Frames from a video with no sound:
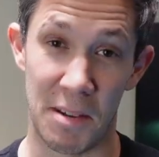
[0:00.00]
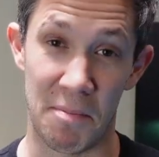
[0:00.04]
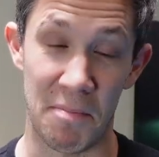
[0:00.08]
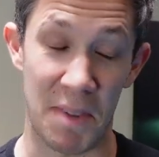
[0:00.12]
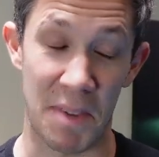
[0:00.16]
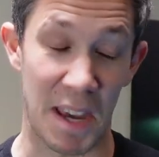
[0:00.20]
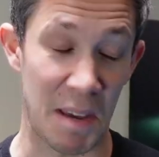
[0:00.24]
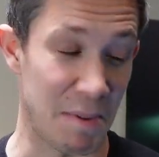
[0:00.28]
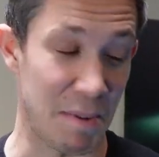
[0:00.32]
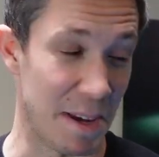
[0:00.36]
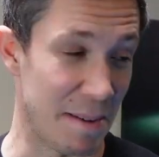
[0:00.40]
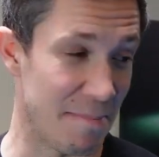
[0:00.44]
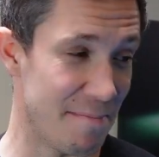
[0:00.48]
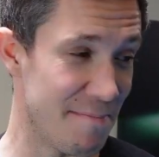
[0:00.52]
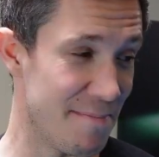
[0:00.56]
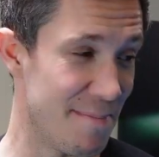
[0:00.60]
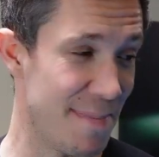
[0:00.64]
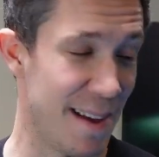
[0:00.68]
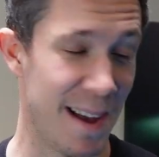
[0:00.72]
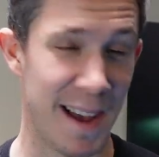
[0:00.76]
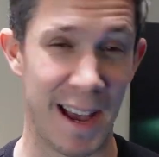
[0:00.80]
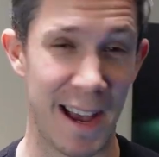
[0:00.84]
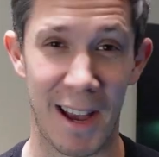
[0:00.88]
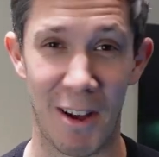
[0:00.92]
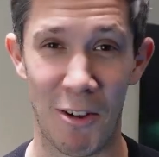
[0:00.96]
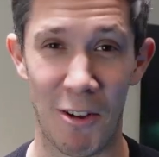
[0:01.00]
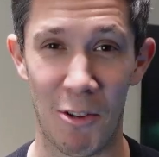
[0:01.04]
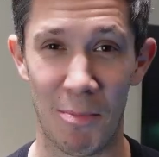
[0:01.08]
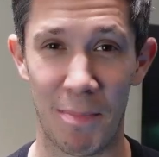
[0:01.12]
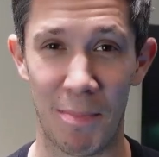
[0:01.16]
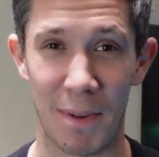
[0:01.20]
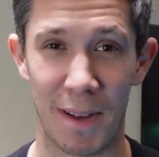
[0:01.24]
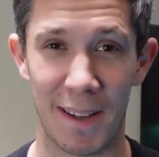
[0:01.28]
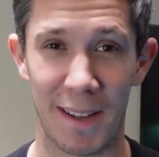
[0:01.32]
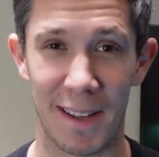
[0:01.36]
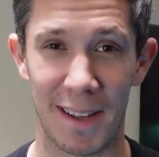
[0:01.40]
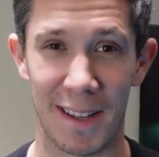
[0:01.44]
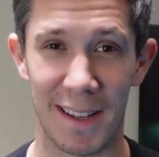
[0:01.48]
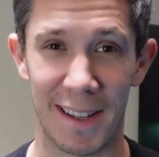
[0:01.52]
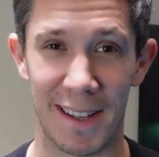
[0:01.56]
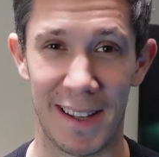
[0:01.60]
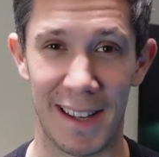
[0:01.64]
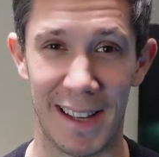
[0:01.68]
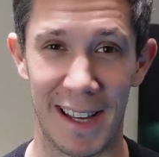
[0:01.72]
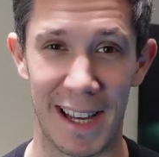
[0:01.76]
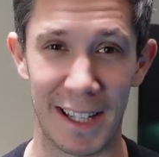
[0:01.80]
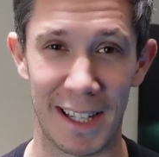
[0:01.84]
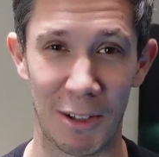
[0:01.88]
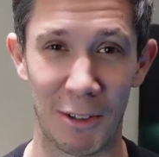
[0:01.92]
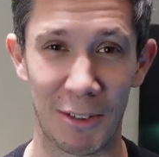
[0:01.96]
Maybe. I hope
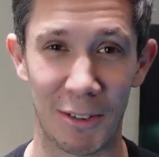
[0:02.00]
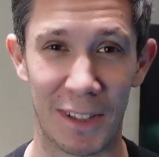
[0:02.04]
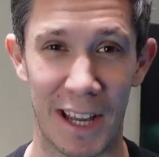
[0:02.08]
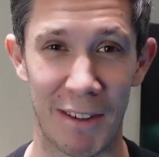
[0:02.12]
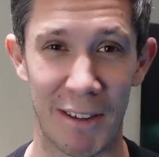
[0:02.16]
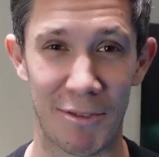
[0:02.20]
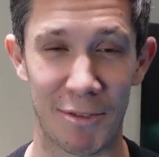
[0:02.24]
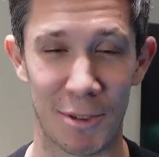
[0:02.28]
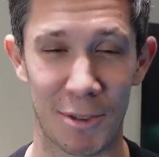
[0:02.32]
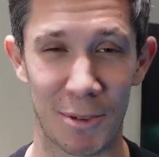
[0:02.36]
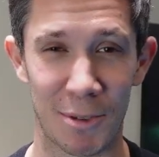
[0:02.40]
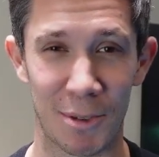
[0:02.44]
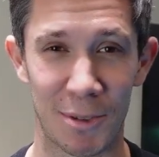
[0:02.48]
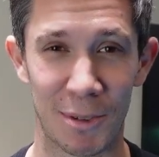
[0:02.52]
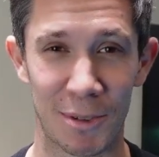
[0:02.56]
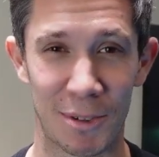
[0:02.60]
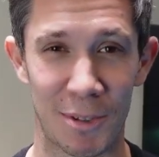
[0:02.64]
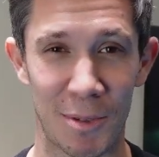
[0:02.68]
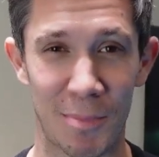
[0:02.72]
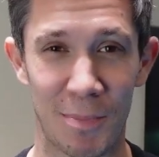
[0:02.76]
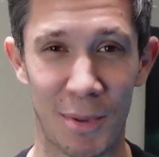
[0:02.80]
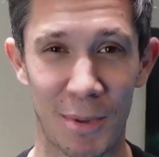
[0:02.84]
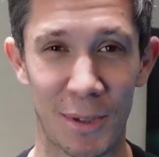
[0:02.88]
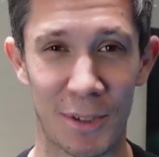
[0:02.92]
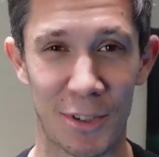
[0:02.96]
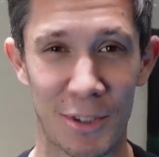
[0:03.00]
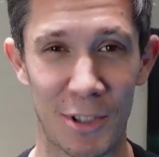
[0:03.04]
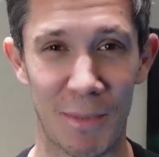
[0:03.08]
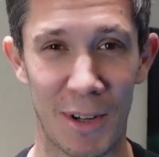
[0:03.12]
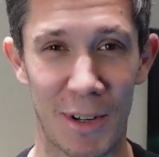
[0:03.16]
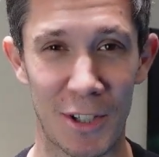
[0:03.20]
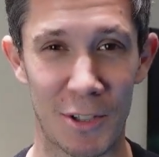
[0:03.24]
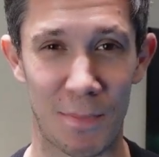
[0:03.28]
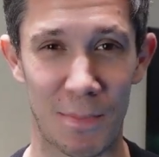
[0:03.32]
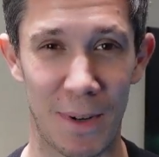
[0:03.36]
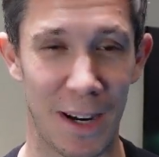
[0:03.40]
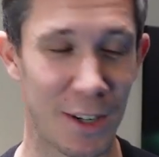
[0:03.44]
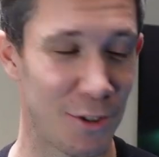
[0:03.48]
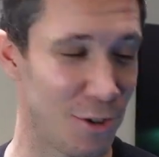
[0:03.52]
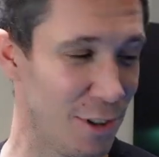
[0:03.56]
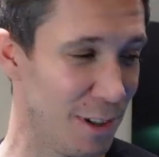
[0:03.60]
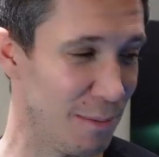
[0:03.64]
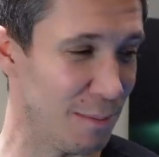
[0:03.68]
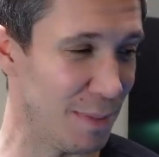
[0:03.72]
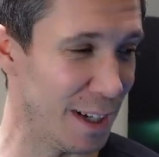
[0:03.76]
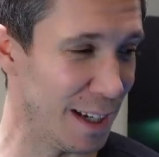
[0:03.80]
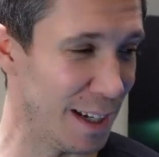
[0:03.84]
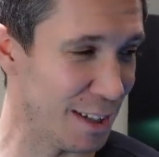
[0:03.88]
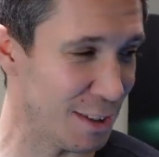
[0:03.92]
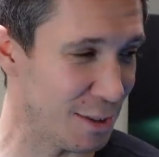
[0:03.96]
uh, I don't have to, to put too much pressure
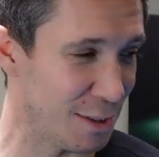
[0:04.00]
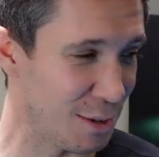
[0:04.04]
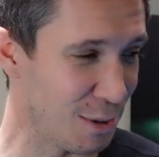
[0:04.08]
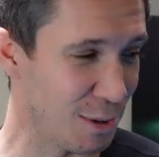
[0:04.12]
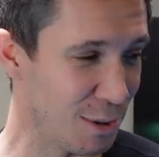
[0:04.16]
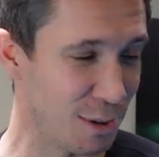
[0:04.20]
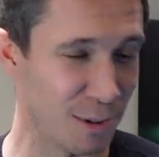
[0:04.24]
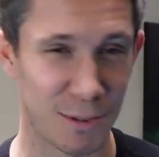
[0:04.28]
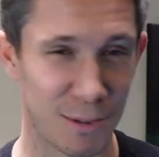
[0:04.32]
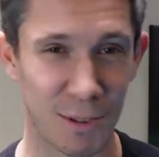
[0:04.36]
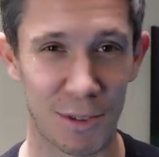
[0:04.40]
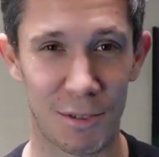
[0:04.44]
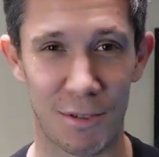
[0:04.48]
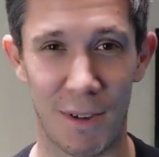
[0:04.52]
on me to, to